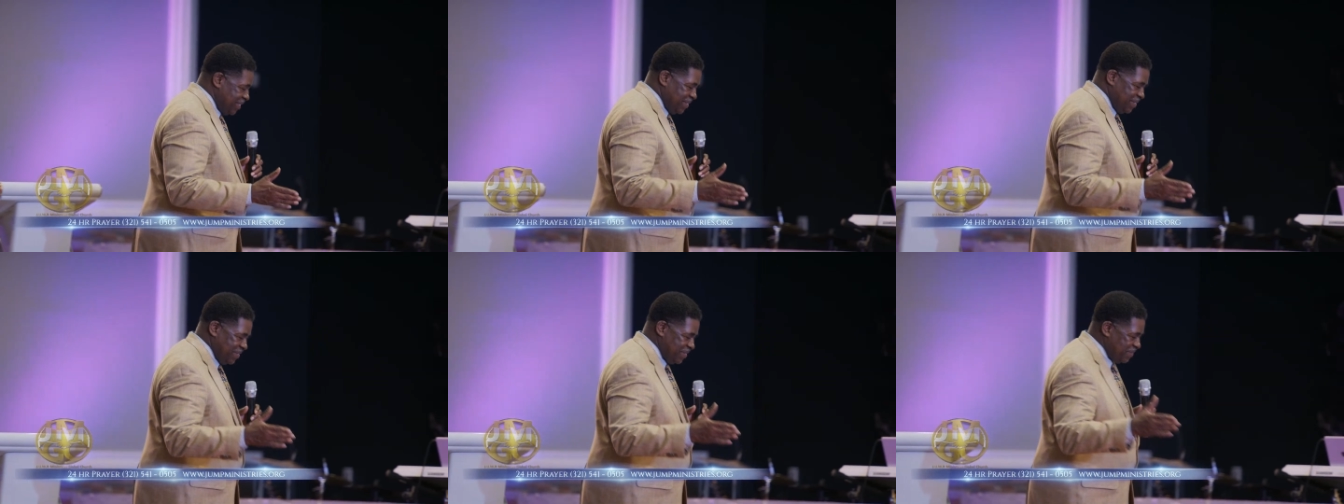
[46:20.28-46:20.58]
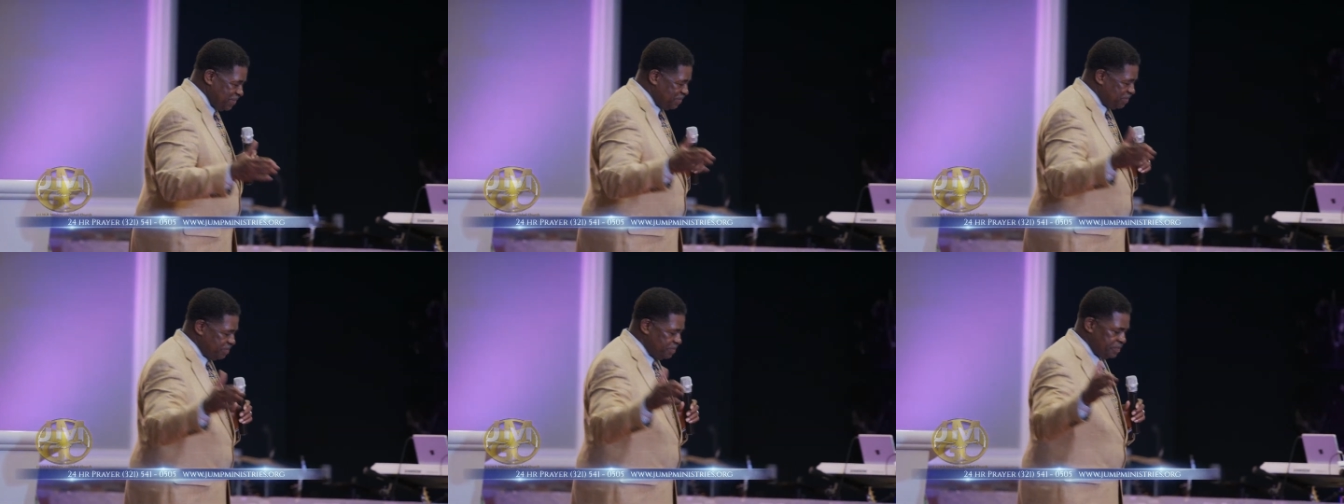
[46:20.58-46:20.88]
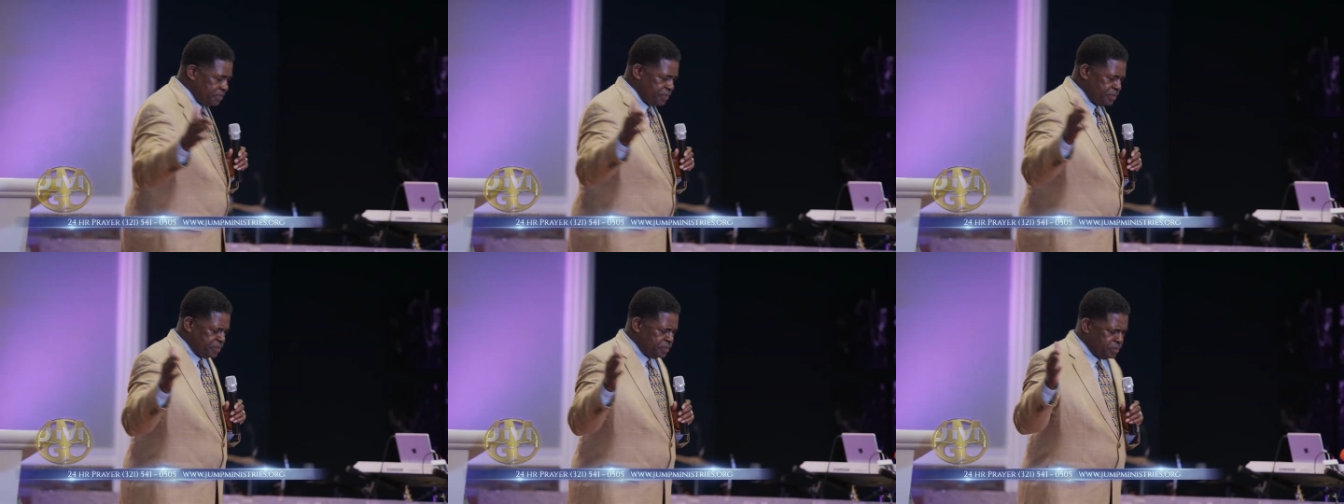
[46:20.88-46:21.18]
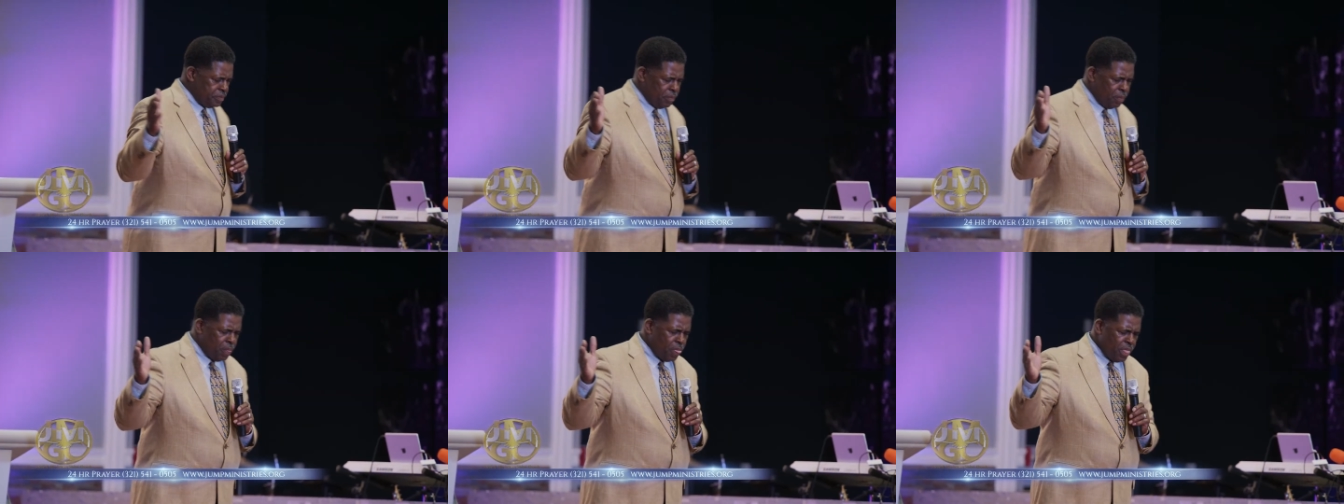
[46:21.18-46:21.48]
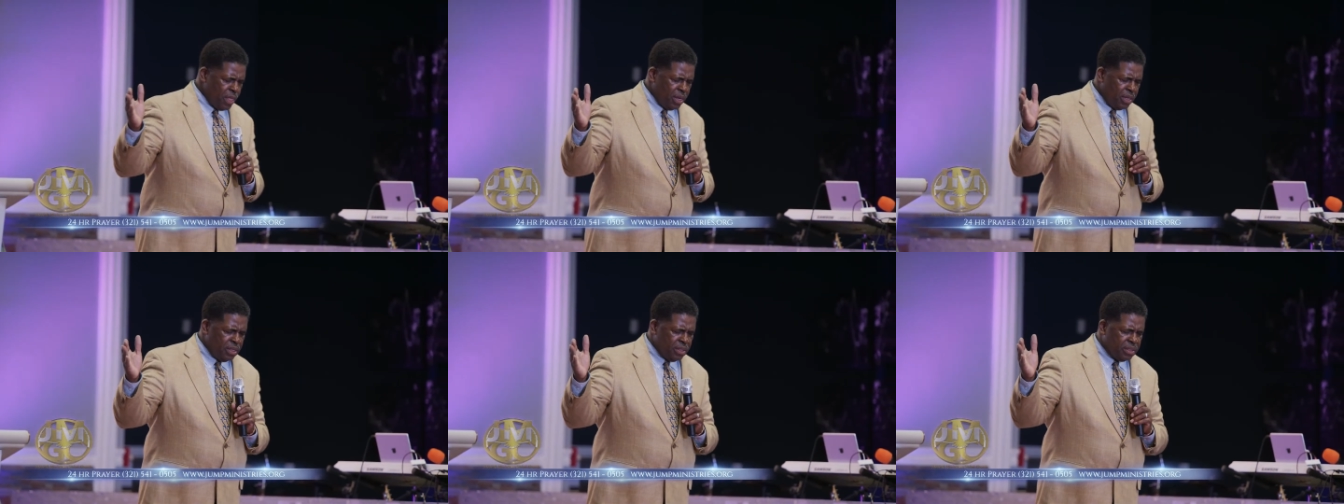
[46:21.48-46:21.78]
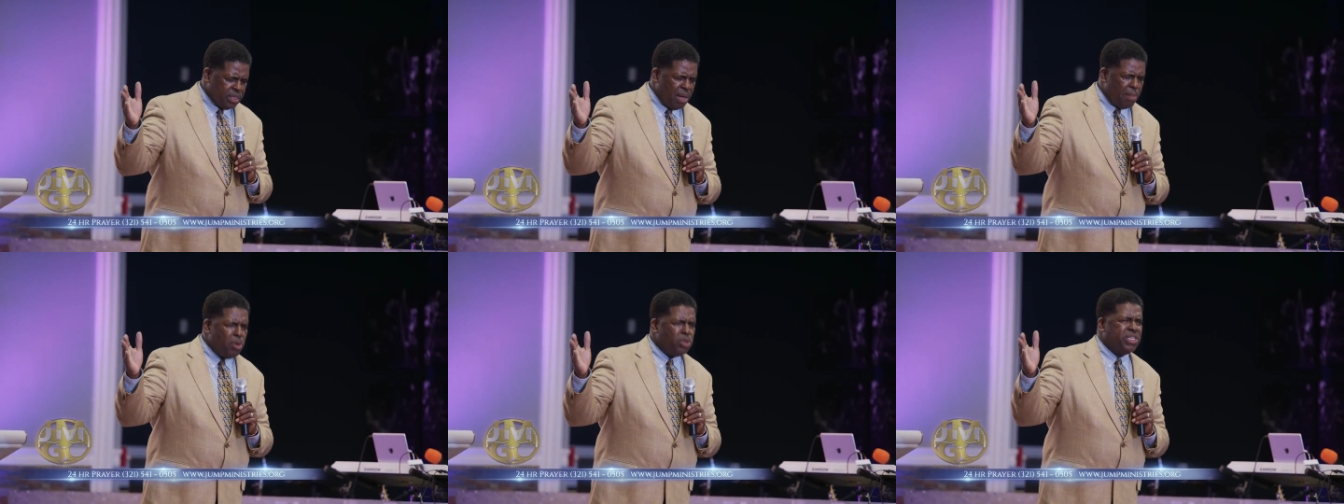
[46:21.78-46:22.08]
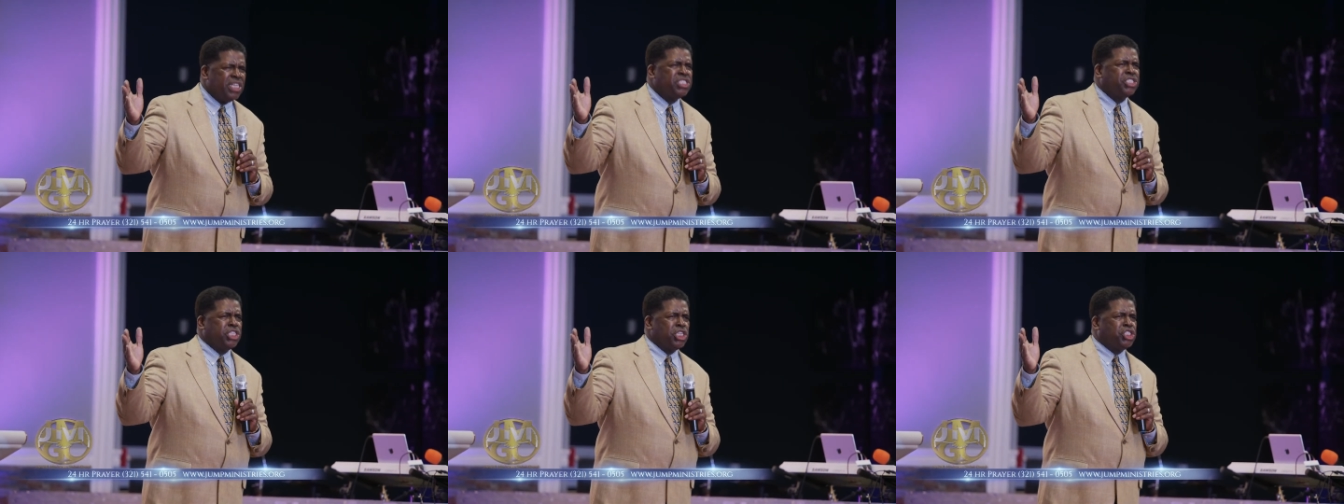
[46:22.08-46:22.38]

won't always